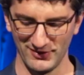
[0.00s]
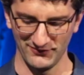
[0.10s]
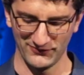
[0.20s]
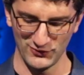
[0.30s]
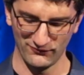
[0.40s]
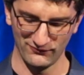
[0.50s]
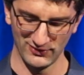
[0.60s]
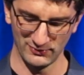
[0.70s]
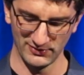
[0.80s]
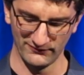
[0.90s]
Very few
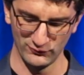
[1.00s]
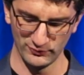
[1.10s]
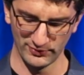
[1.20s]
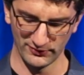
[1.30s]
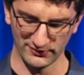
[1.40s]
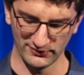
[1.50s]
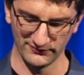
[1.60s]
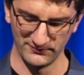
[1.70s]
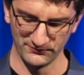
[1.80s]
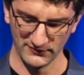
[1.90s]
little bit of food particles.